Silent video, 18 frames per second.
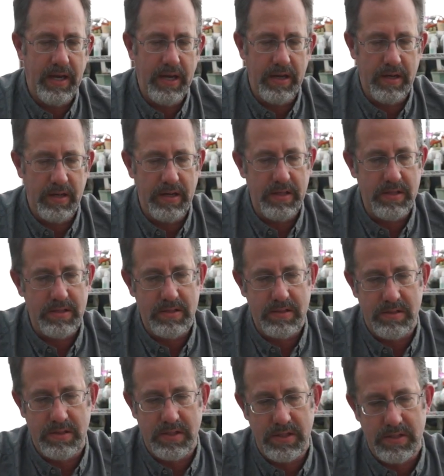it and it
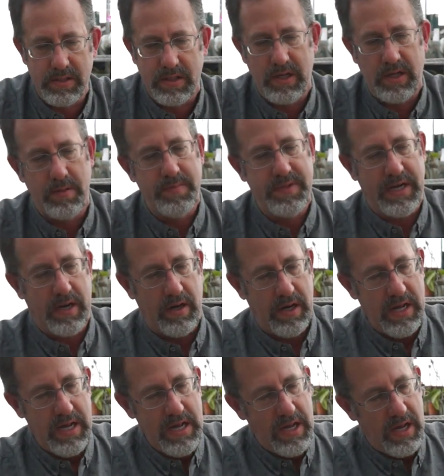just comes
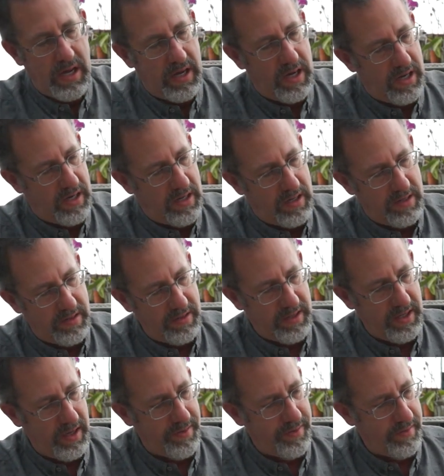out
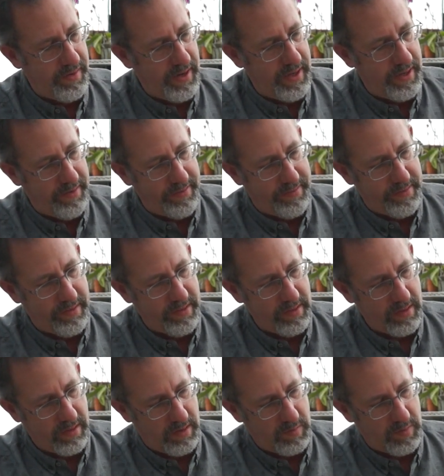the other end
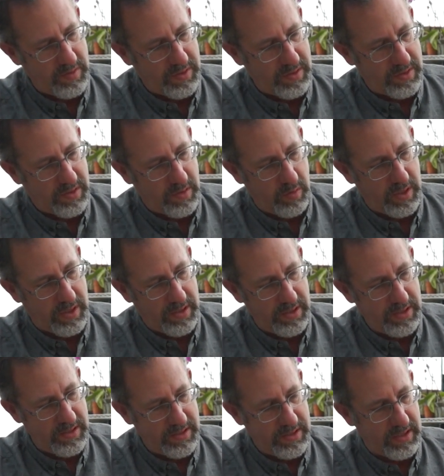almost as
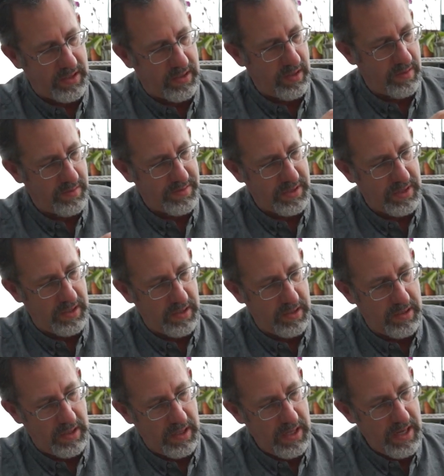quickly as it goes
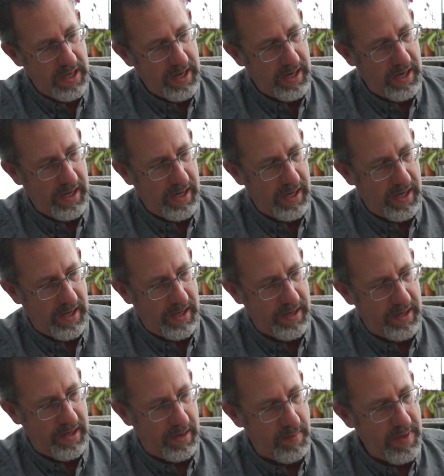in.
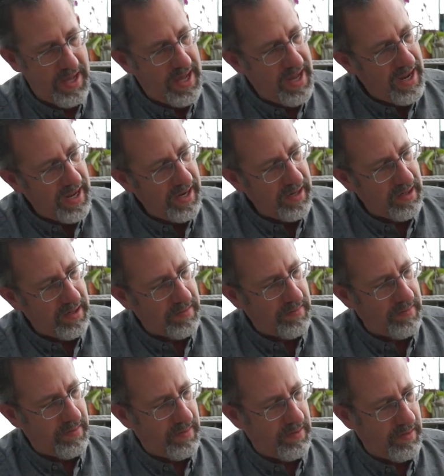And
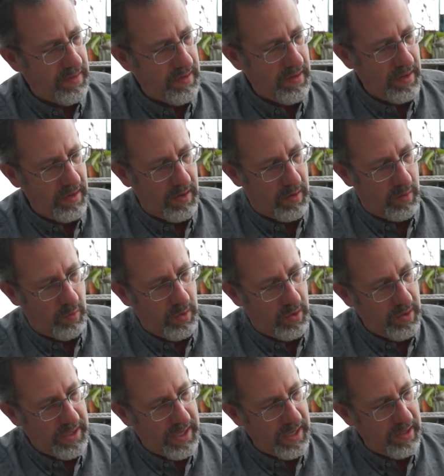
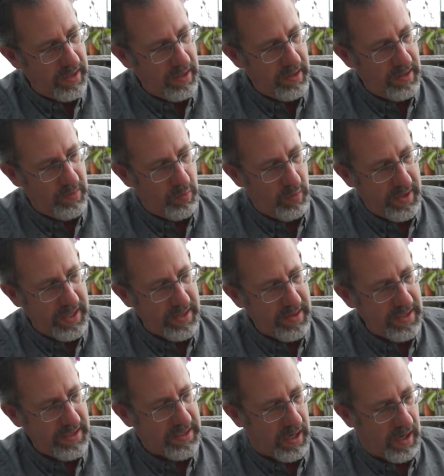we'll get
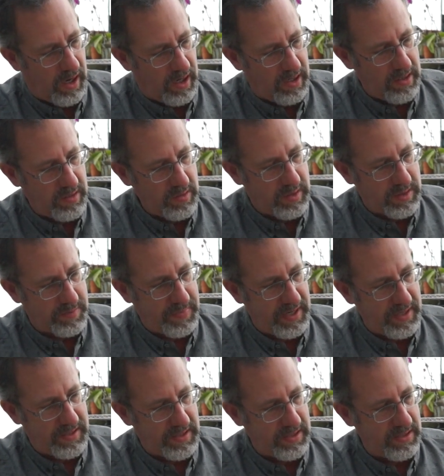these hollow
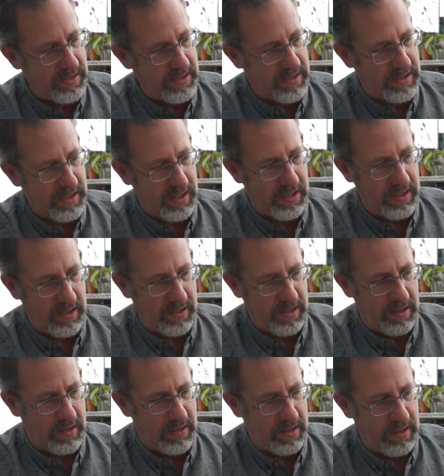spaces
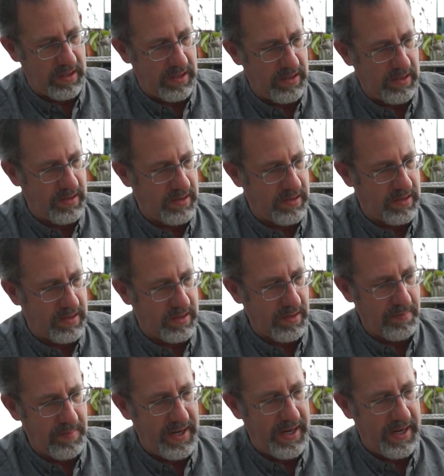in
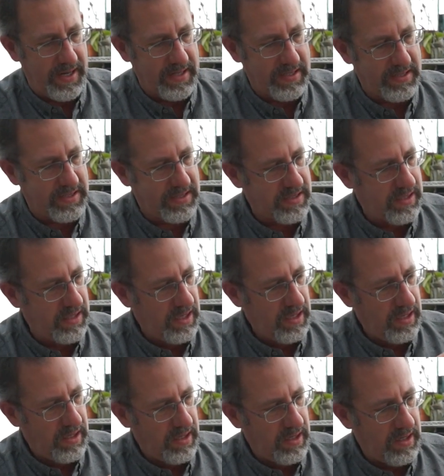the mix
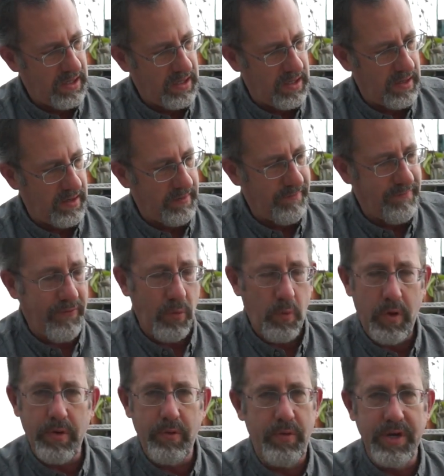for
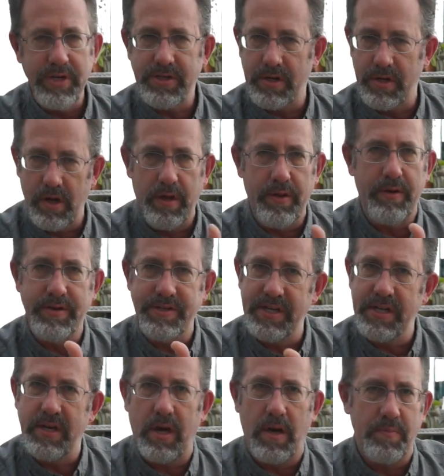one reason or another:
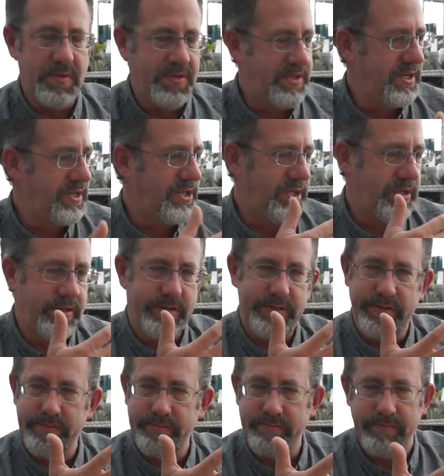
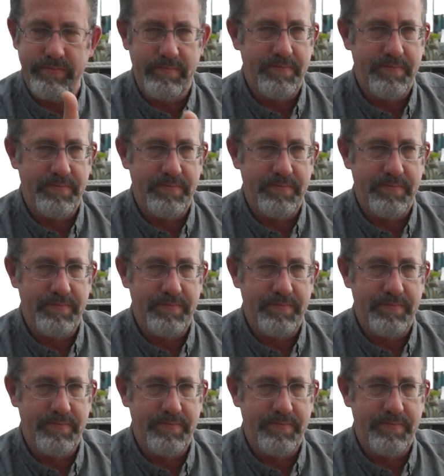decomposition,